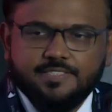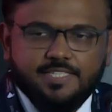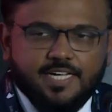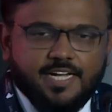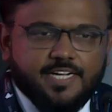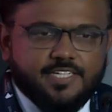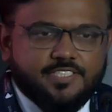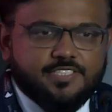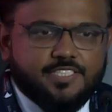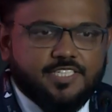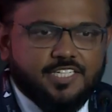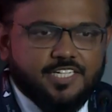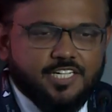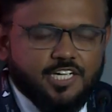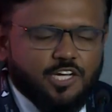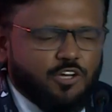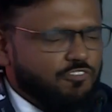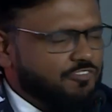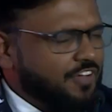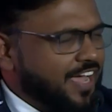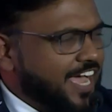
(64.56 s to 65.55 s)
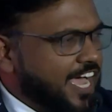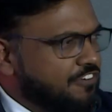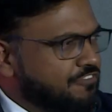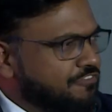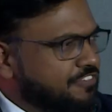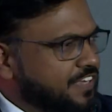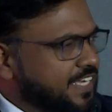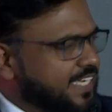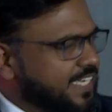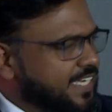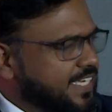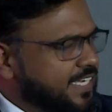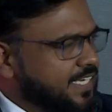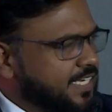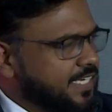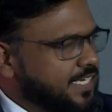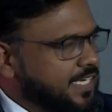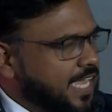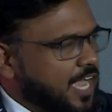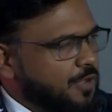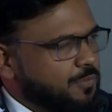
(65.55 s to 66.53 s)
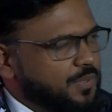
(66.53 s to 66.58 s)
that have we
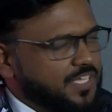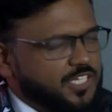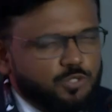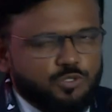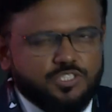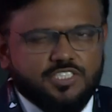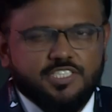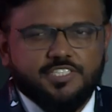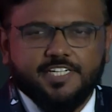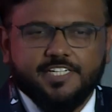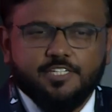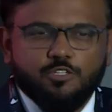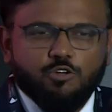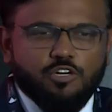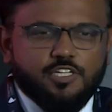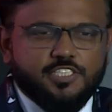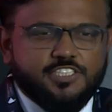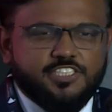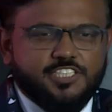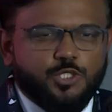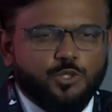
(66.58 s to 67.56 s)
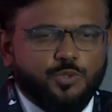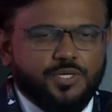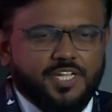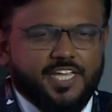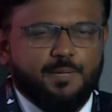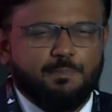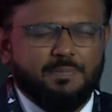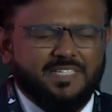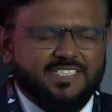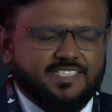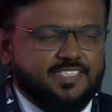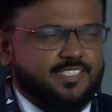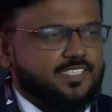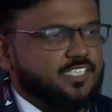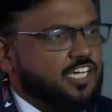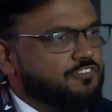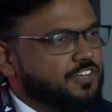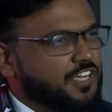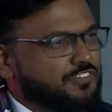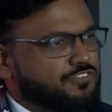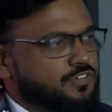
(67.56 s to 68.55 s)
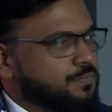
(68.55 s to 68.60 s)
used the technology to take business
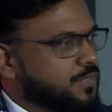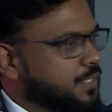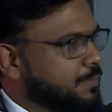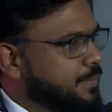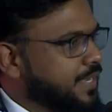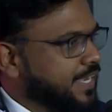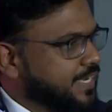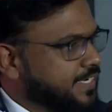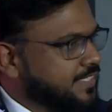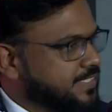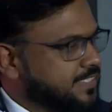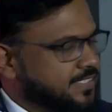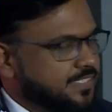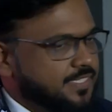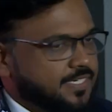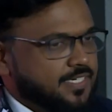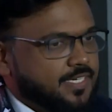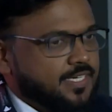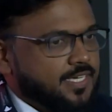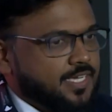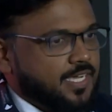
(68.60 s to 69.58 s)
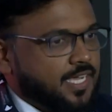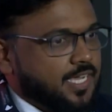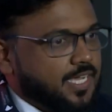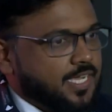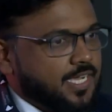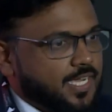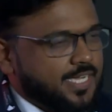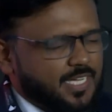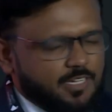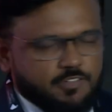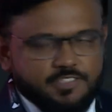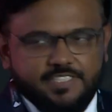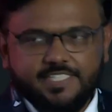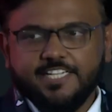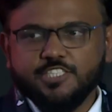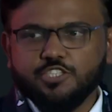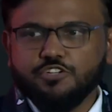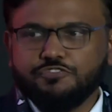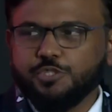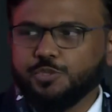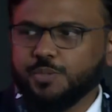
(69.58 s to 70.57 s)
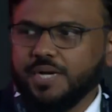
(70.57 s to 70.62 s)
away from the banks? In case
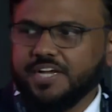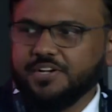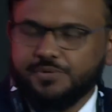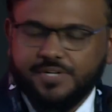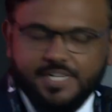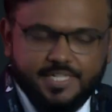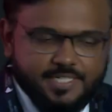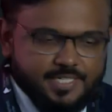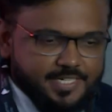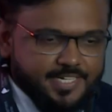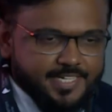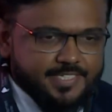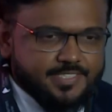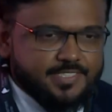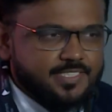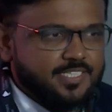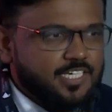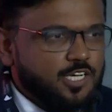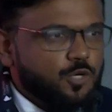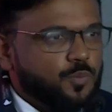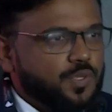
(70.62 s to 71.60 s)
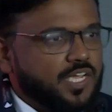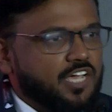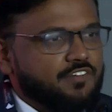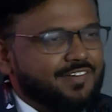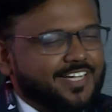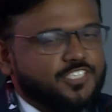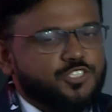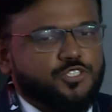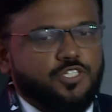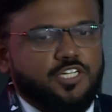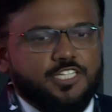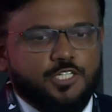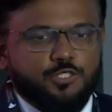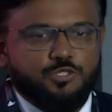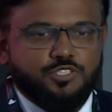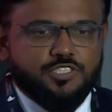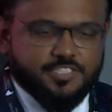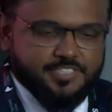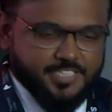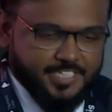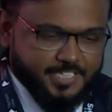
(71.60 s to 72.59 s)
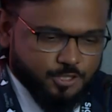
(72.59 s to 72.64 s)
of UAE Trade Connect, we have actually used
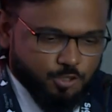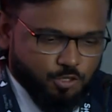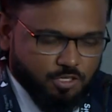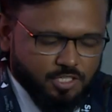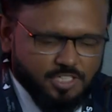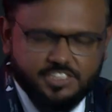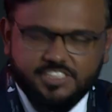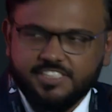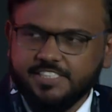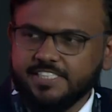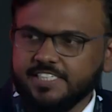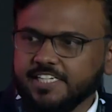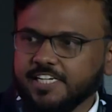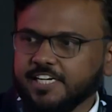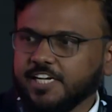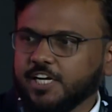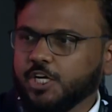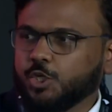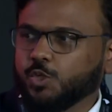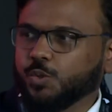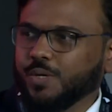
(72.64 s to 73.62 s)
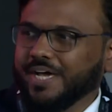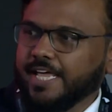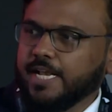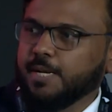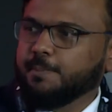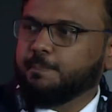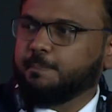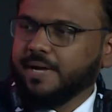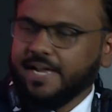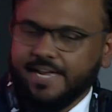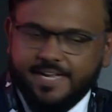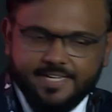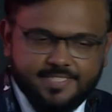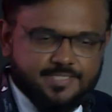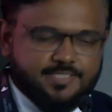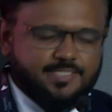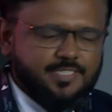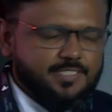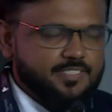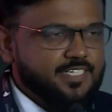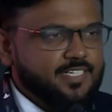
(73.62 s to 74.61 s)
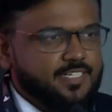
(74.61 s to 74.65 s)
the technology to help banks
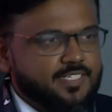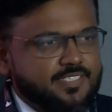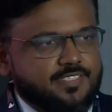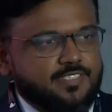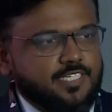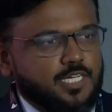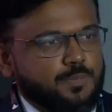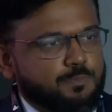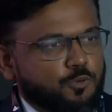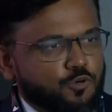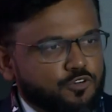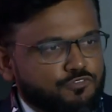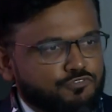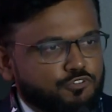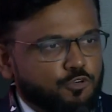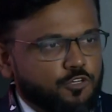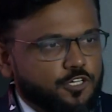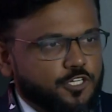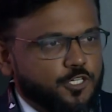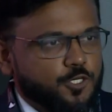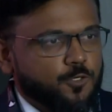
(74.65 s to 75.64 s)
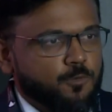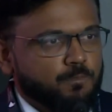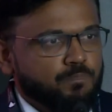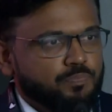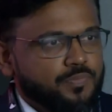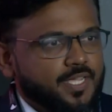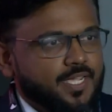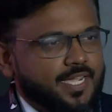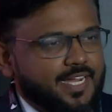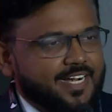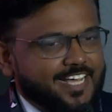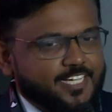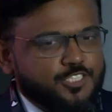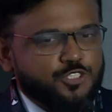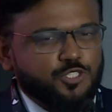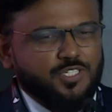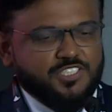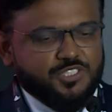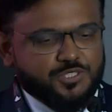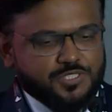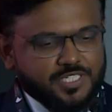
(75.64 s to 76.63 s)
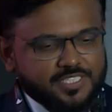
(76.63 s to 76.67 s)
de-risk their portfolio and
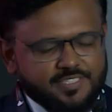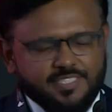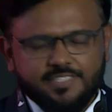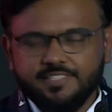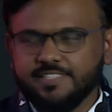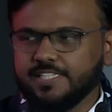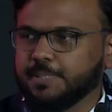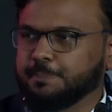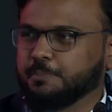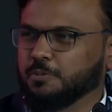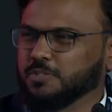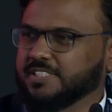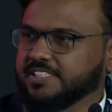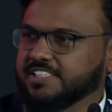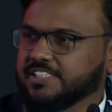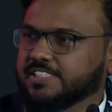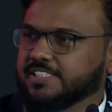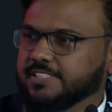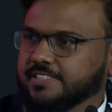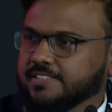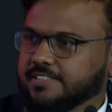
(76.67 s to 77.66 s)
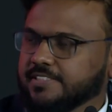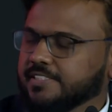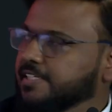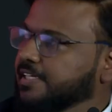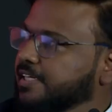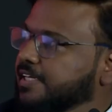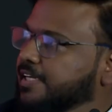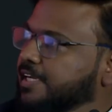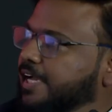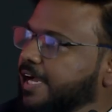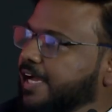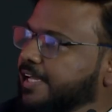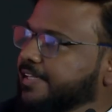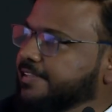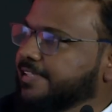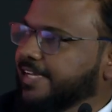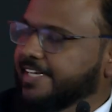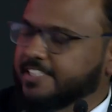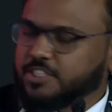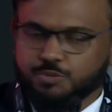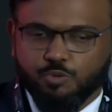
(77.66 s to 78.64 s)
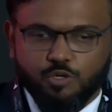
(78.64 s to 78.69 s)
actually strengthen their position. And
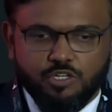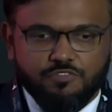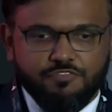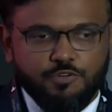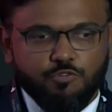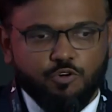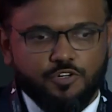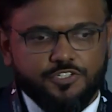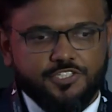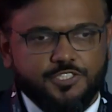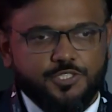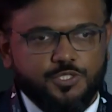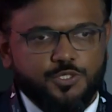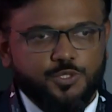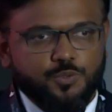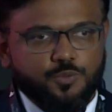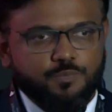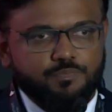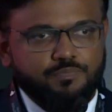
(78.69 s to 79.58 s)
that's what we wanted to do.